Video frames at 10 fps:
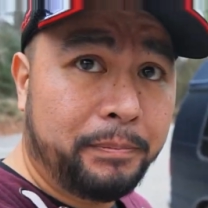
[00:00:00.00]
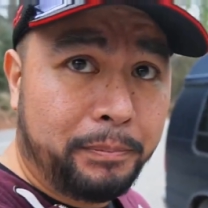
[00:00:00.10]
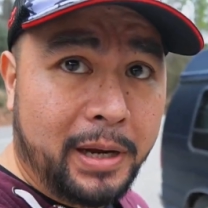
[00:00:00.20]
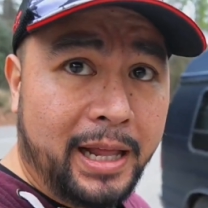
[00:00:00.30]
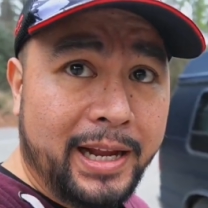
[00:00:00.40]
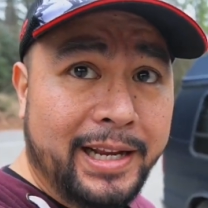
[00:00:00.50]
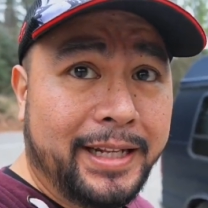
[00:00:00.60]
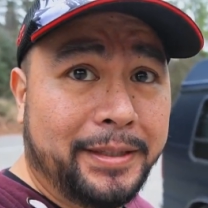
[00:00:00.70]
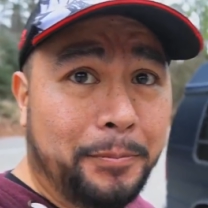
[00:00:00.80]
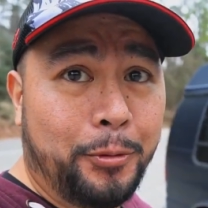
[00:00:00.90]
We probably need
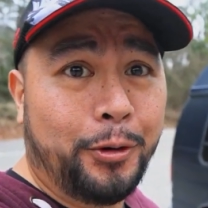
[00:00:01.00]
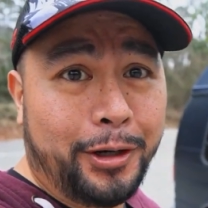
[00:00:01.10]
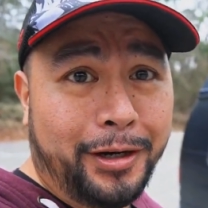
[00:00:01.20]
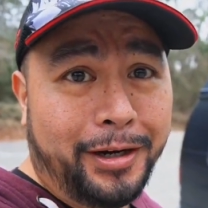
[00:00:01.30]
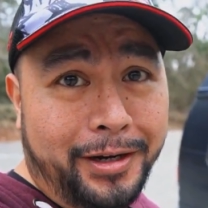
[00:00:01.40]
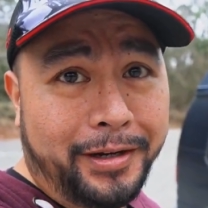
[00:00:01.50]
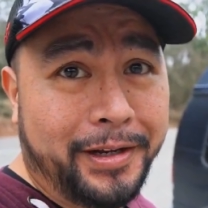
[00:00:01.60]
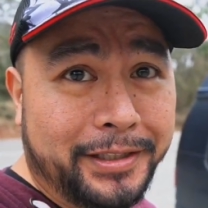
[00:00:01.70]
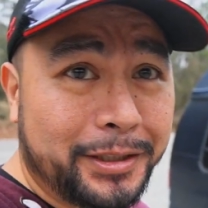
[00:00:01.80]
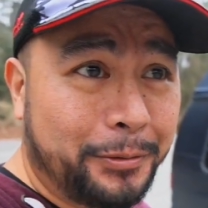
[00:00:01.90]
some more
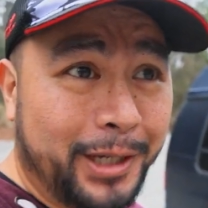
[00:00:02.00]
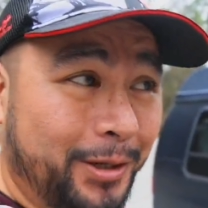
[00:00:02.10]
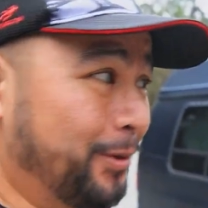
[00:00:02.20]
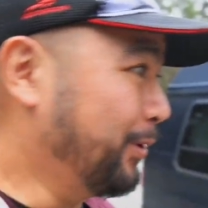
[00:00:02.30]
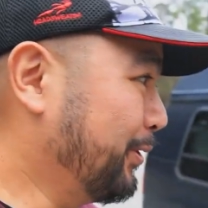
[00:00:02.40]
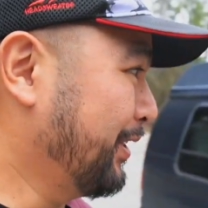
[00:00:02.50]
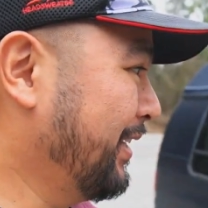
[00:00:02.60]
because it's already cold.